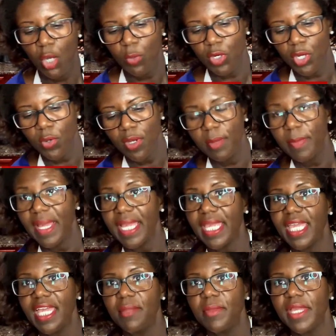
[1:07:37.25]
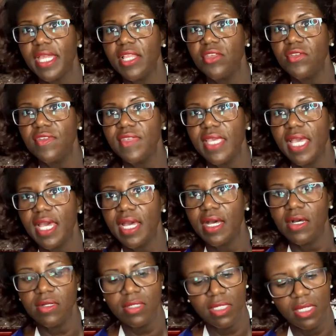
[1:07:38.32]
We're going back in, but can you see
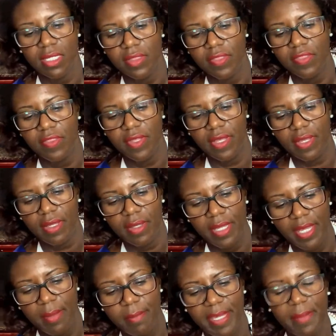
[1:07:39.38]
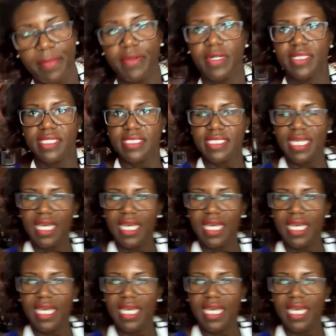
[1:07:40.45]
how the pepper on the